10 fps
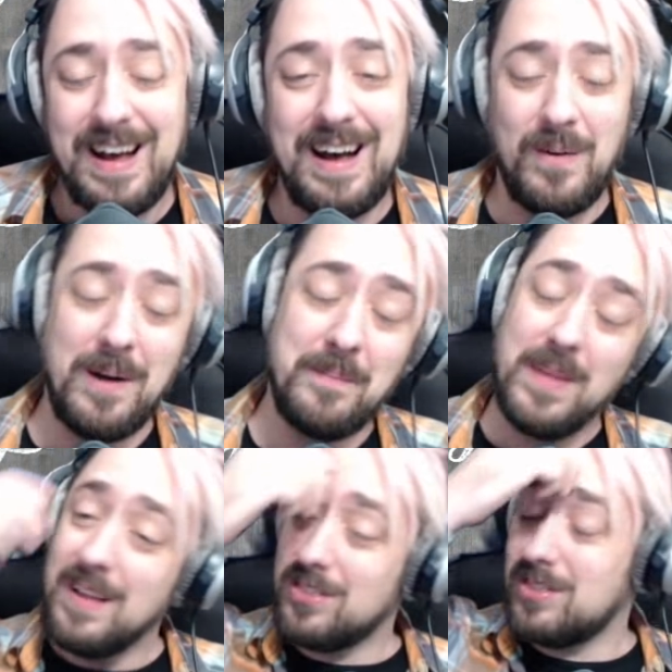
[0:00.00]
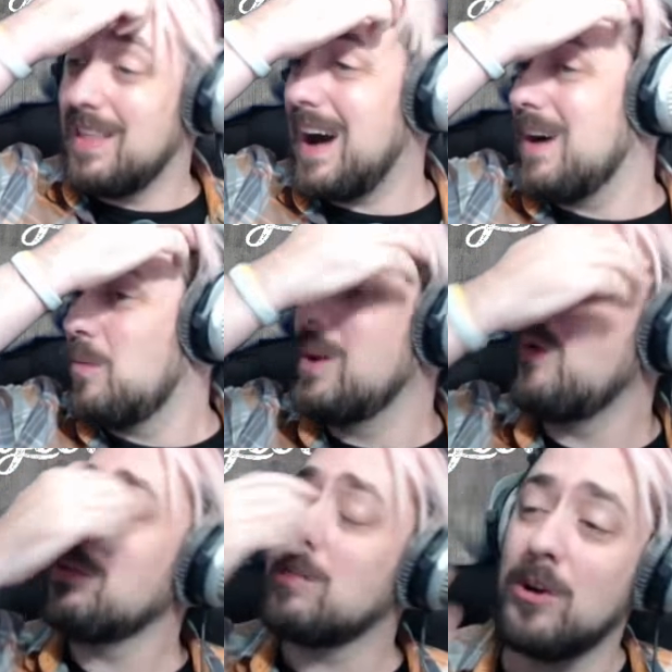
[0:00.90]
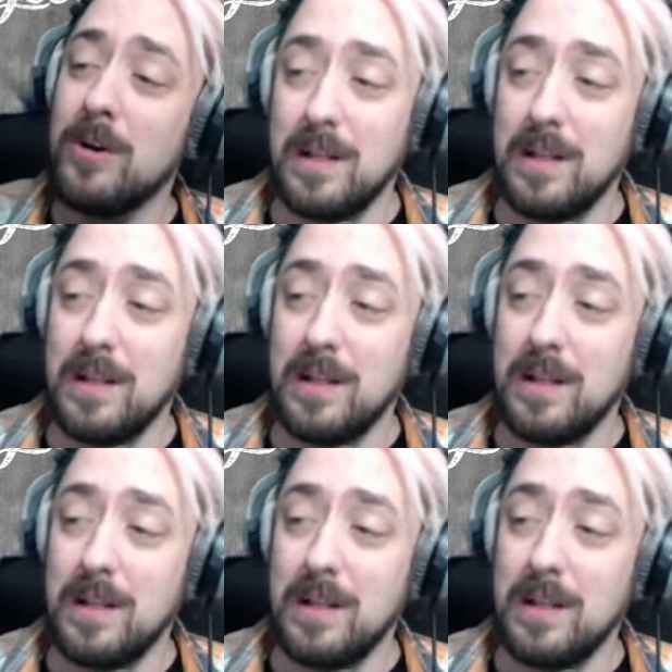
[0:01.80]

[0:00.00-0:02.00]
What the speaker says: Well, we don't learn a